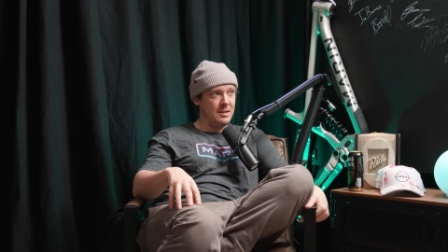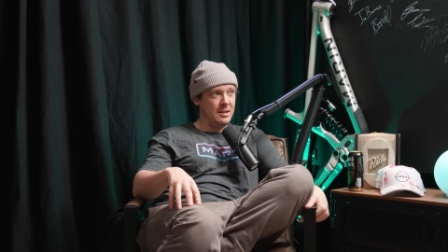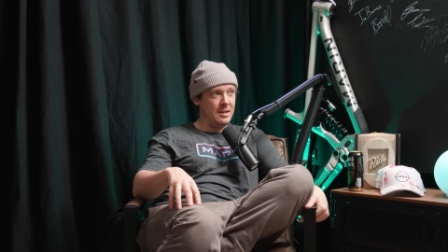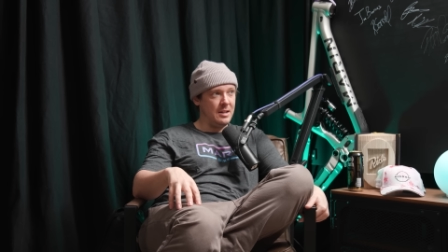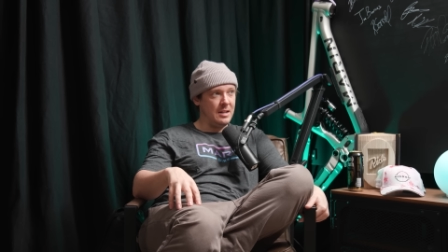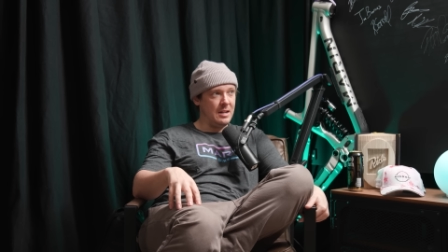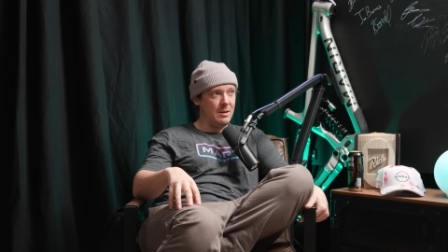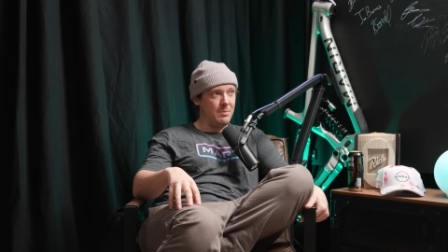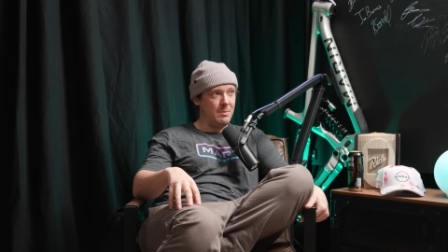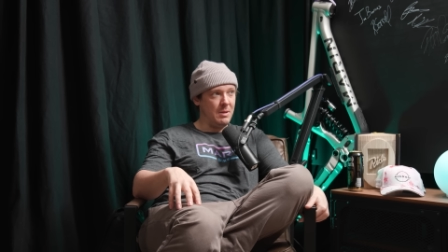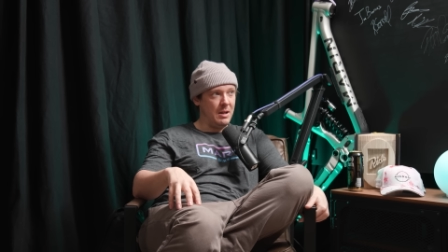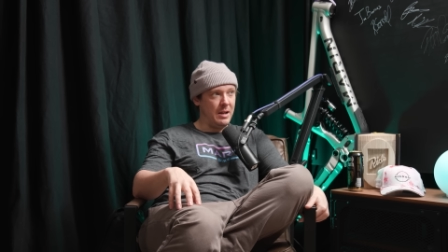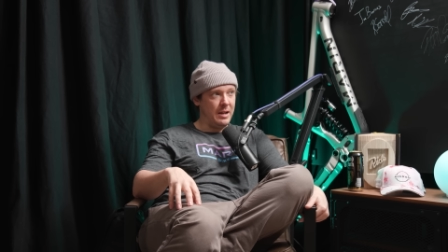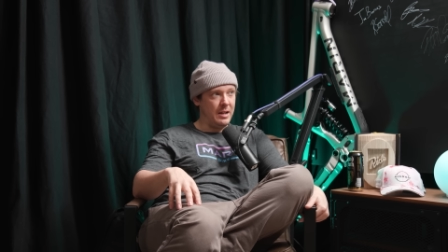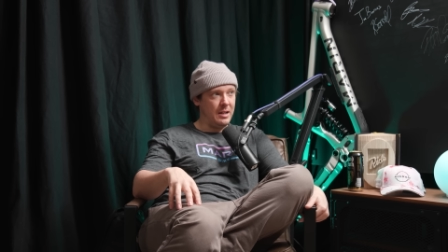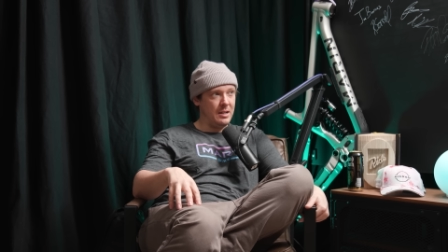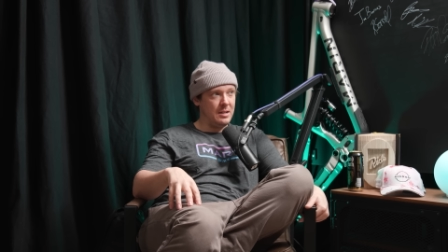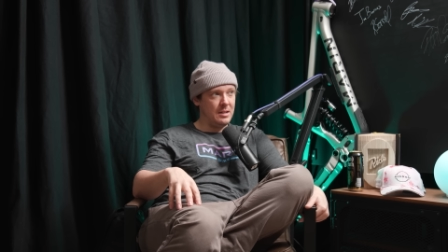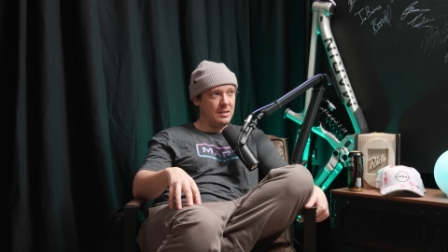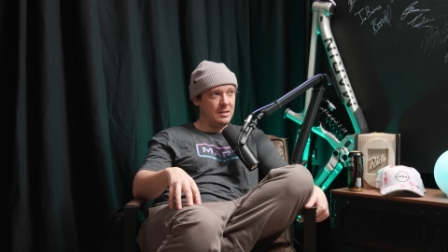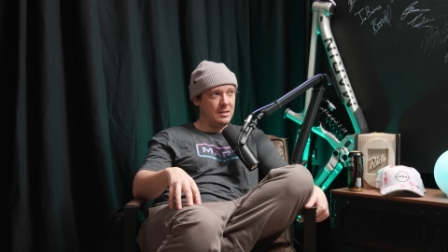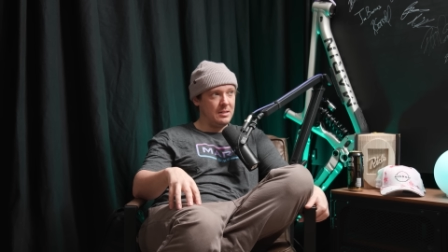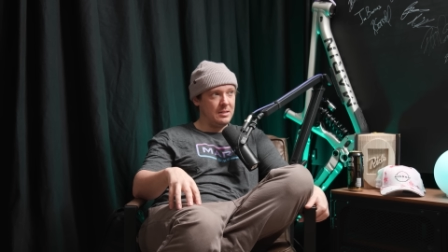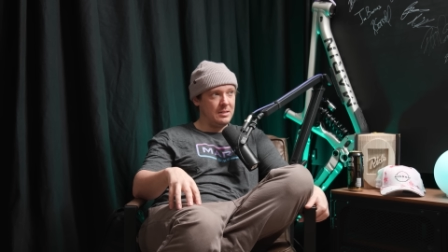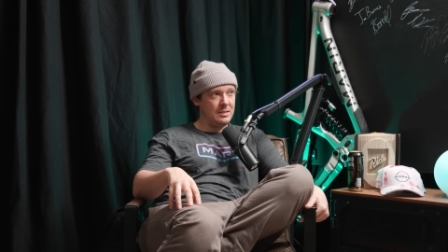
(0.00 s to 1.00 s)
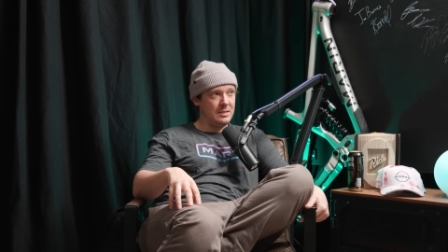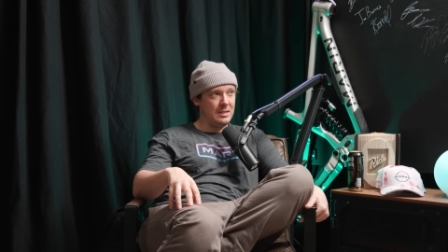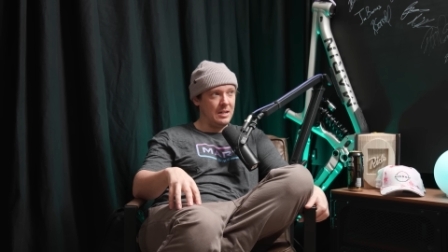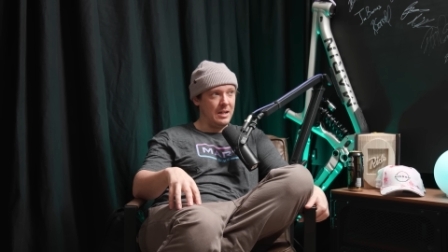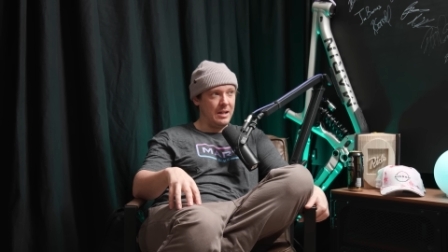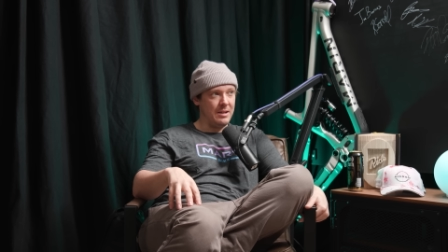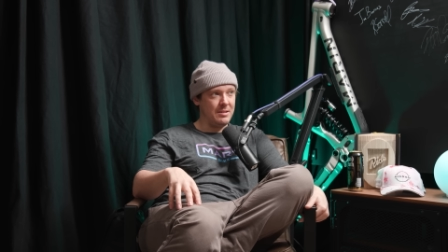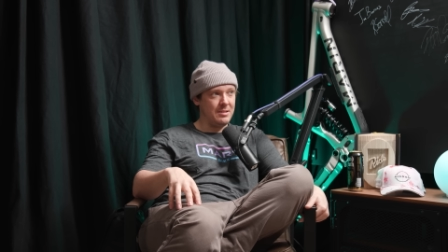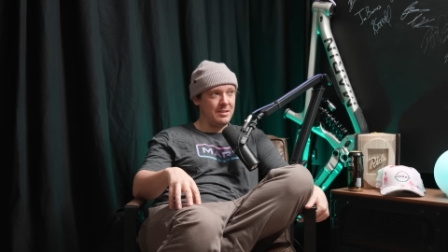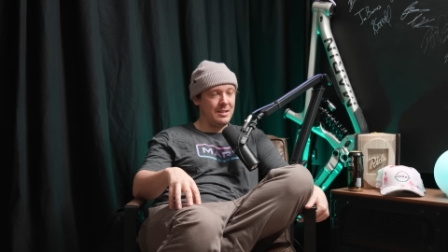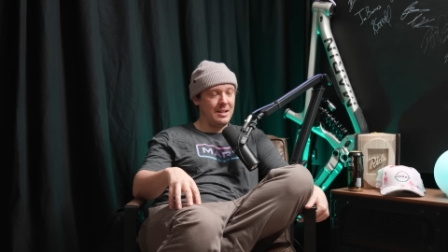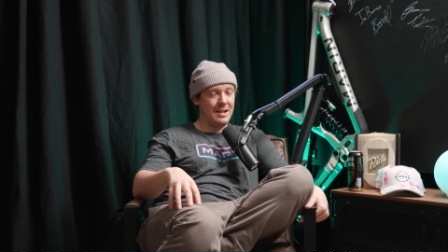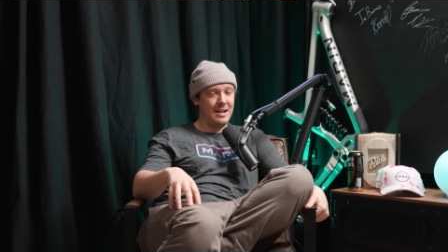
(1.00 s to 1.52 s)
and I'm like,
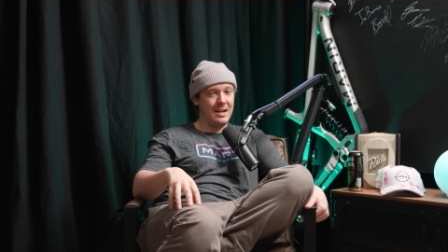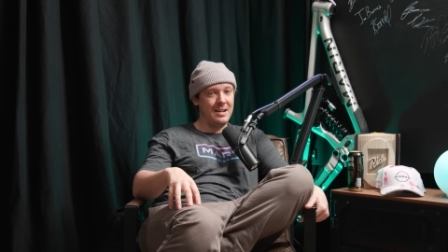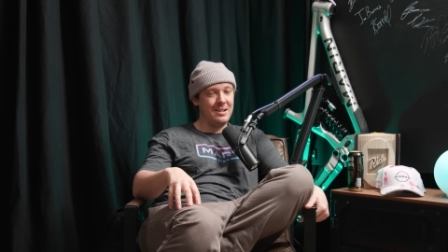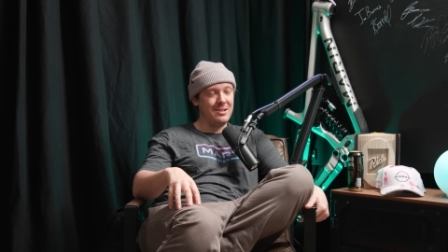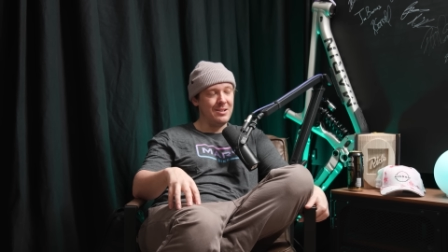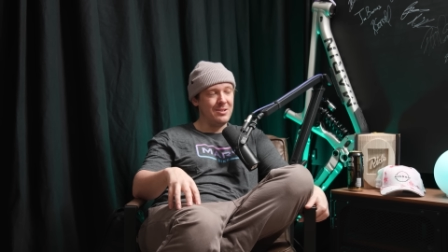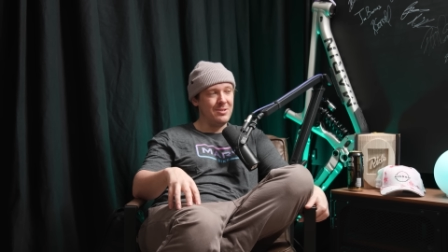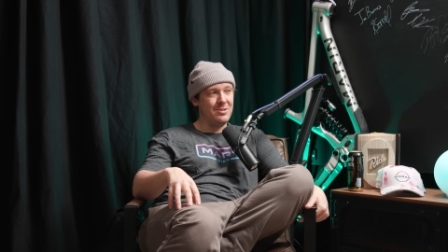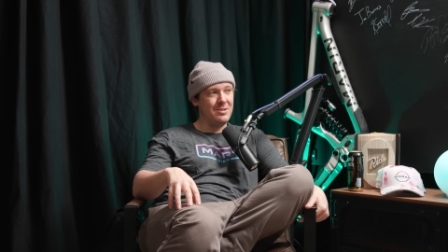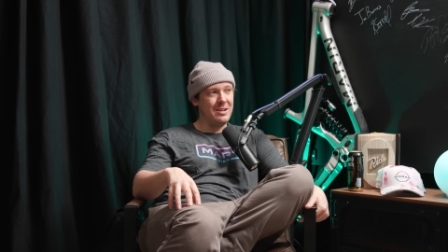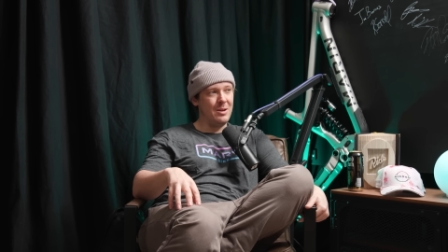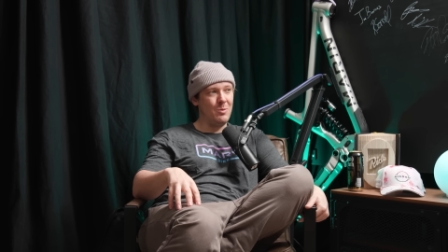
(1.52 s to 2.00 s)
it's kind of,